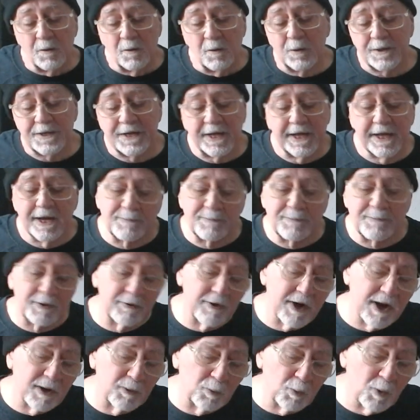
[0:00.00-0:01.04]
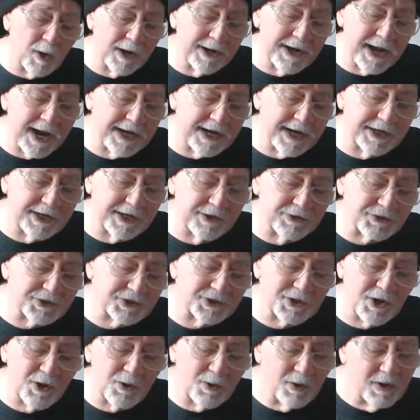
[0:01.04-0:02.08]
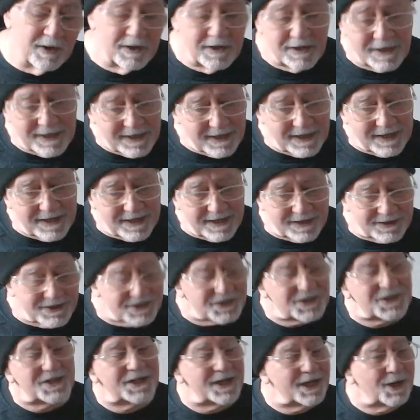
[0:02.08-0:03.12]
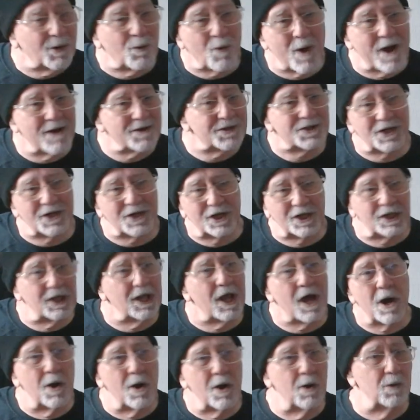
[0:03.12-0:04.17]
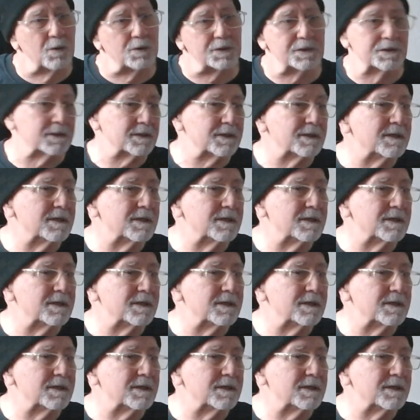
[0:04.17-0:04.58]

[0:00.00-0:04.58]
when you get up around 180 or so, the stick wants to close.